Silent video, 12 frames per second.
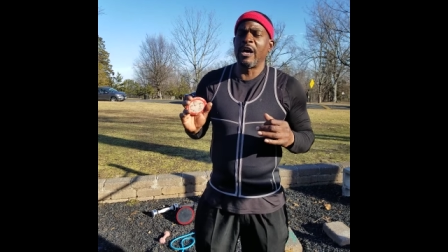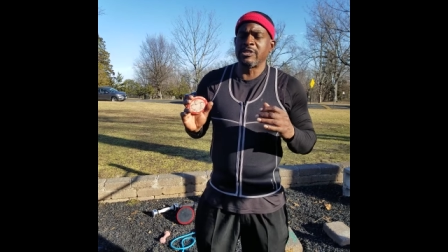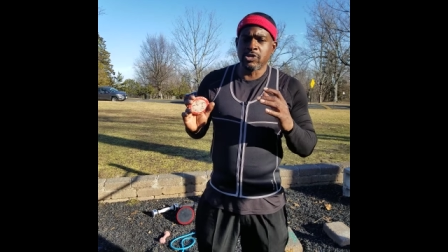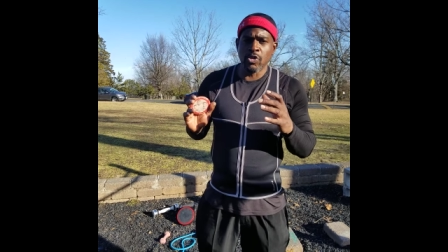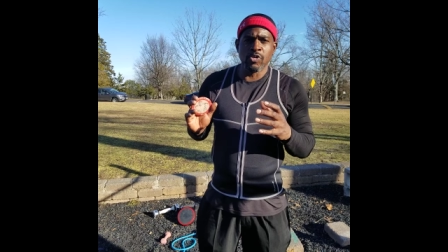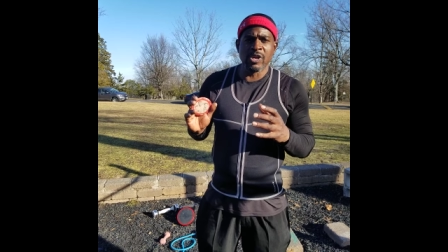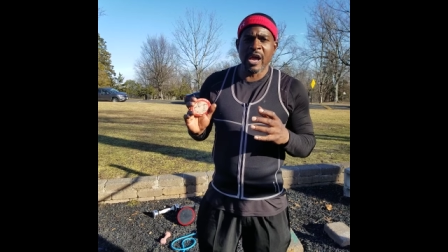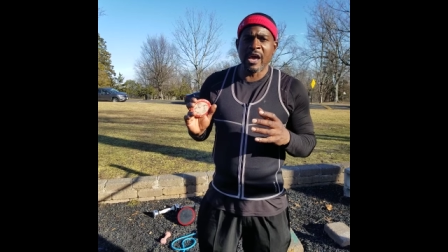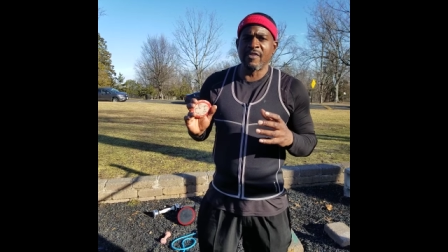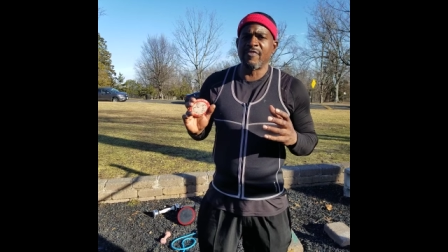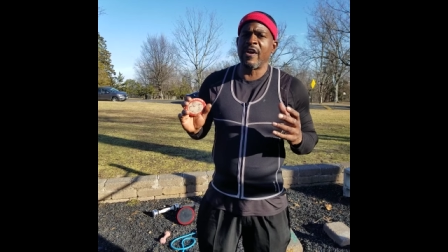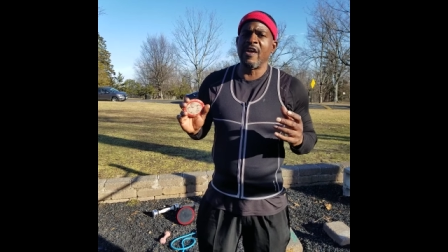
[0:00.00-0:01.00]
I told
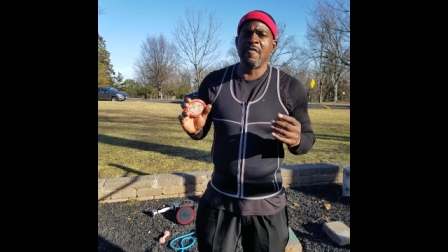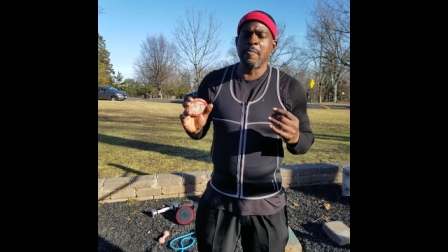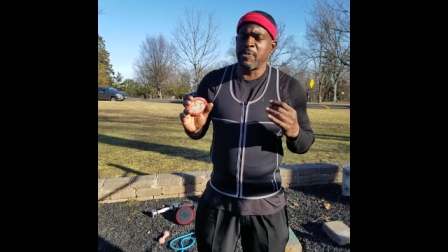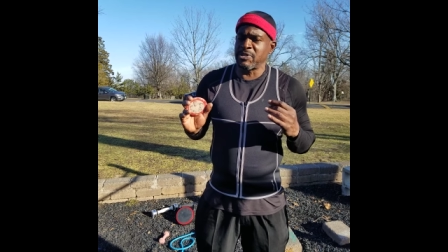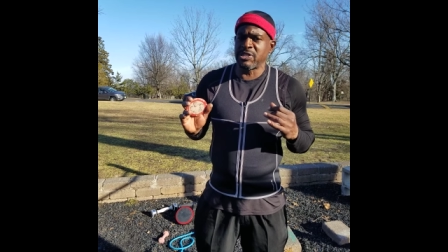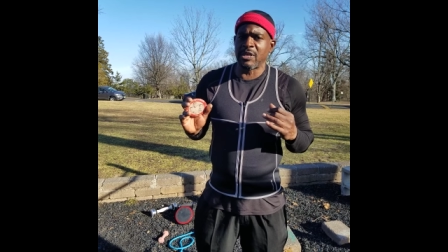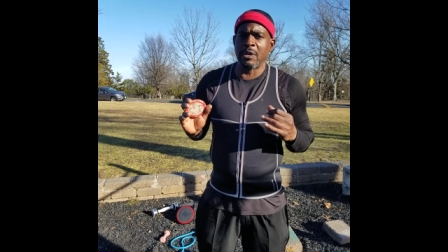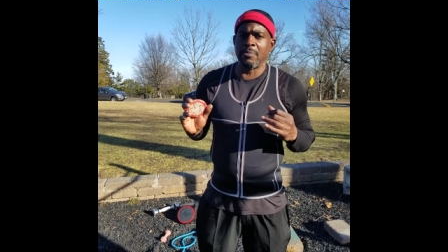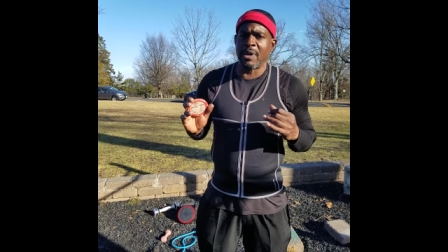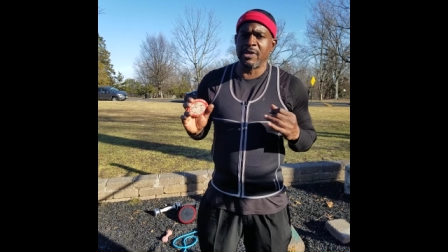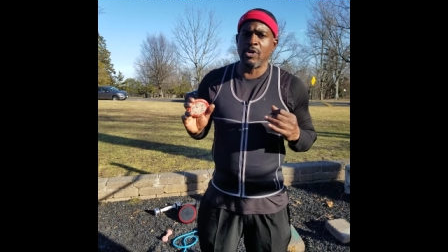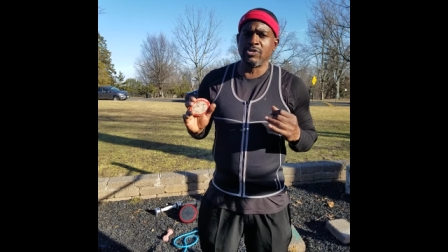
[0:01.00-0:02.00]
God if I ever put something up
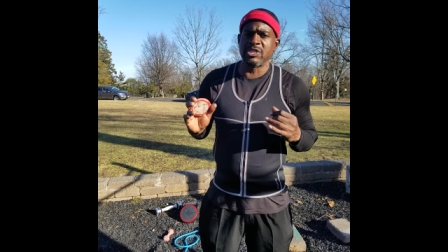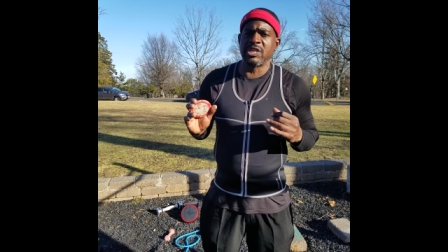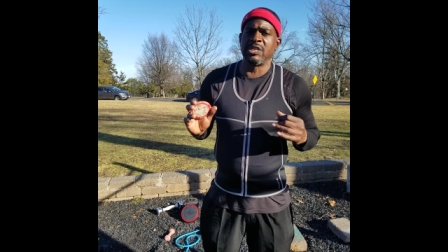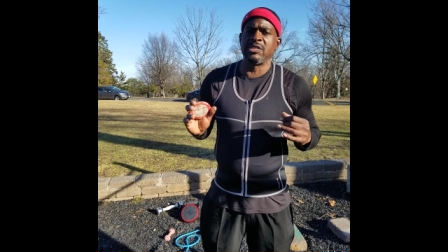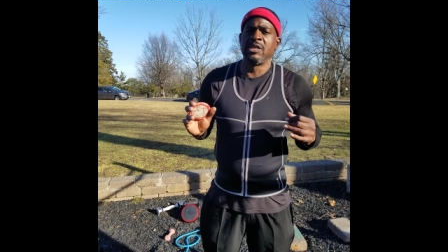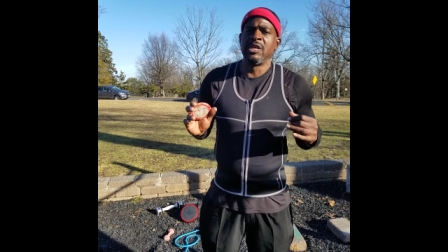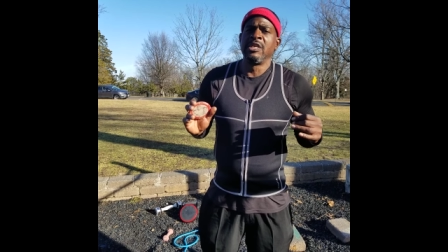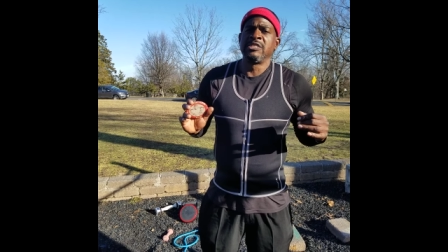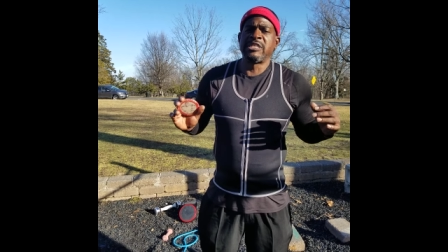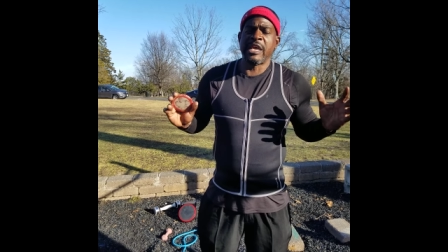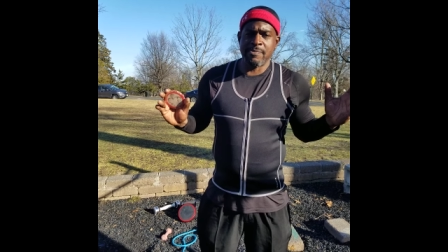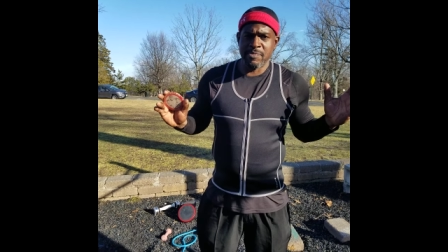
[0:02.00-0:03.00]
my nose again,
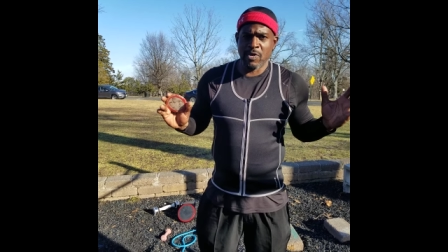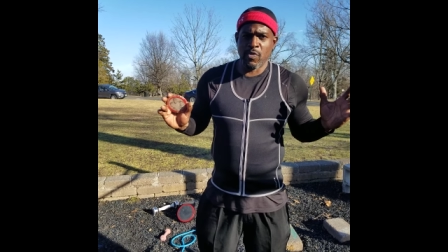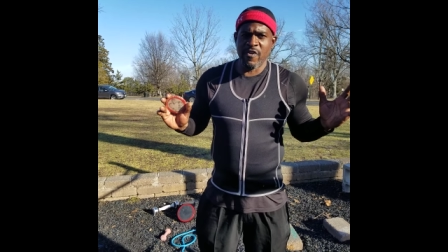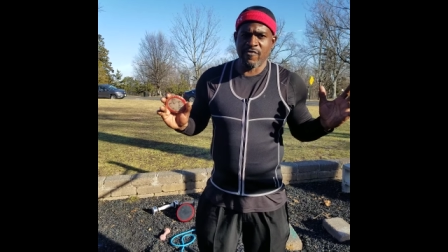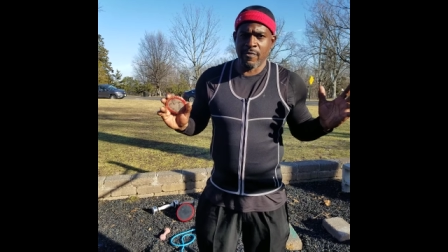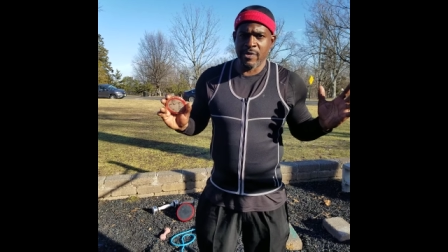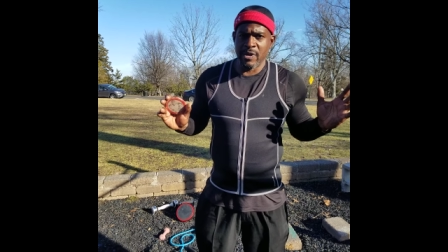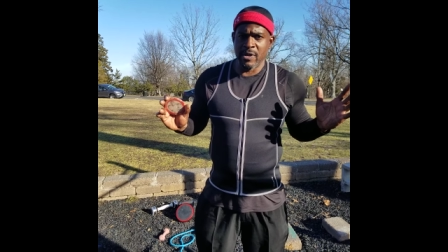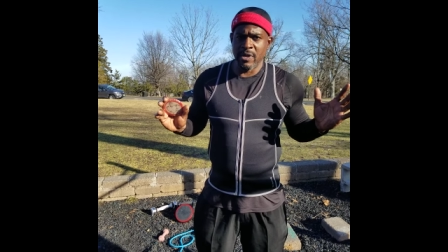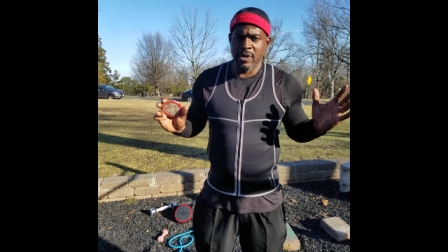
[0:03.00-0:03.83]
take me away from here.